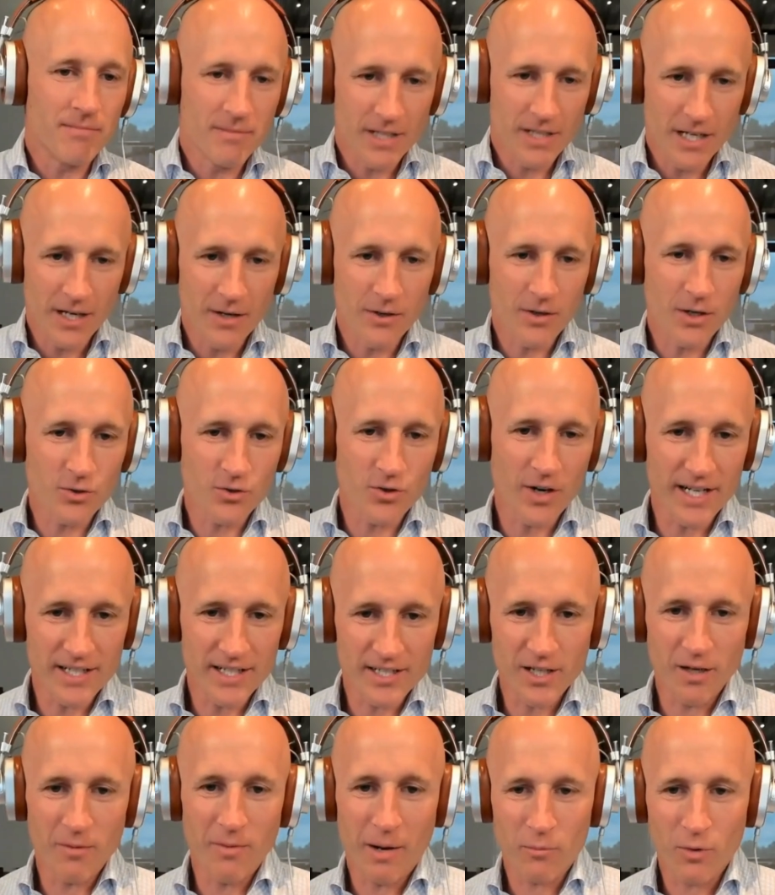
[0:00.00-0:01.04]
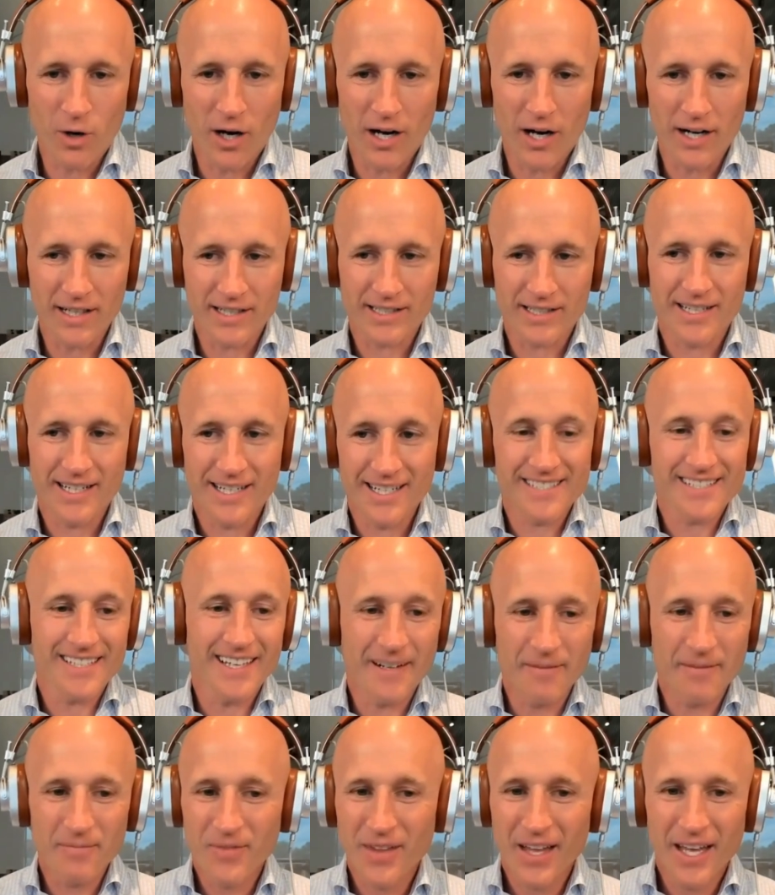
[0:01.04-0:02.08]
go try to sell my product. And it's
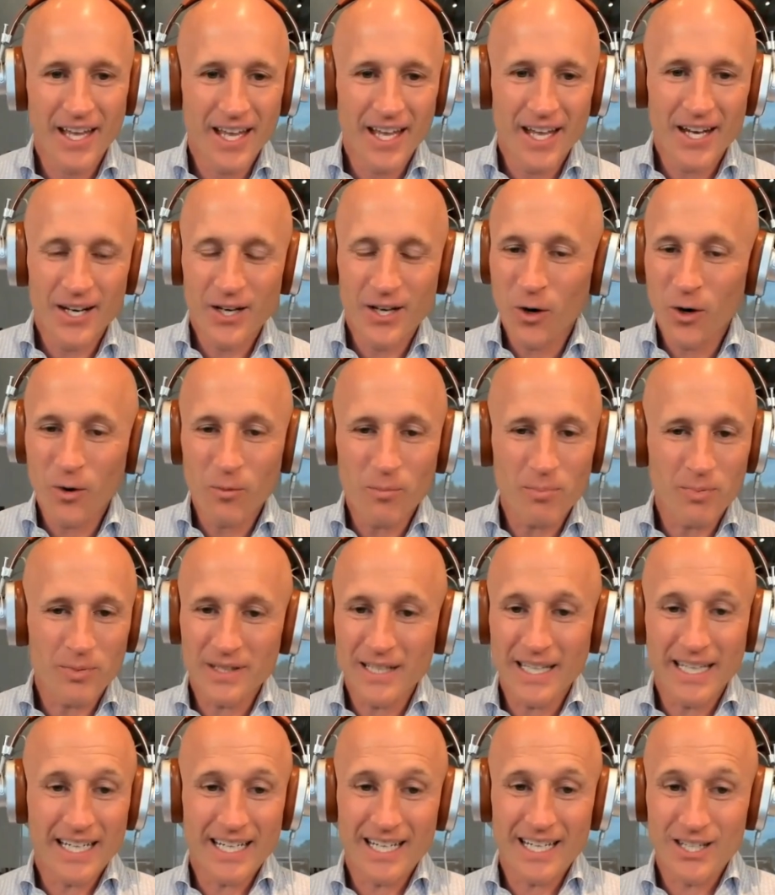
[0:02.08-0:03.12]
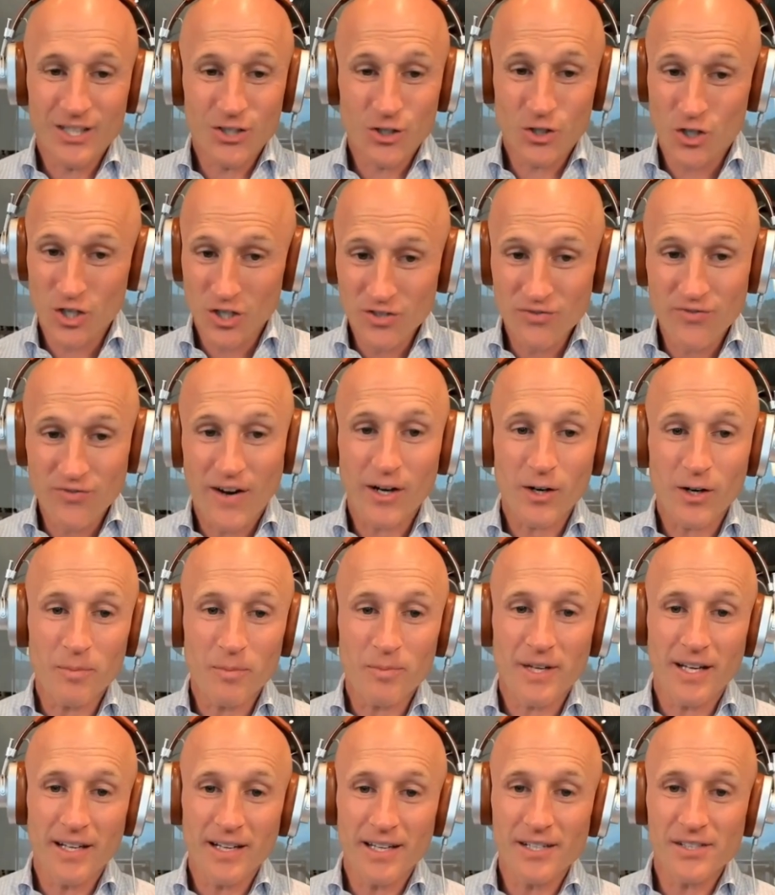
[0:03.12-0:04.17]
like, nope, like just fire up
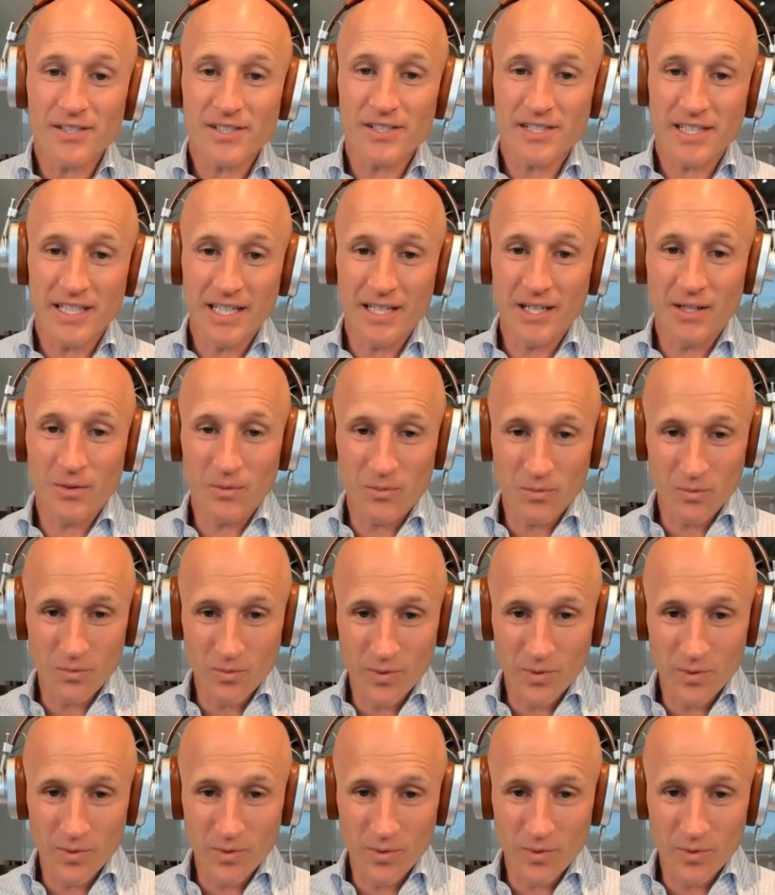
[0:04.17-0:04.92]
the LLC.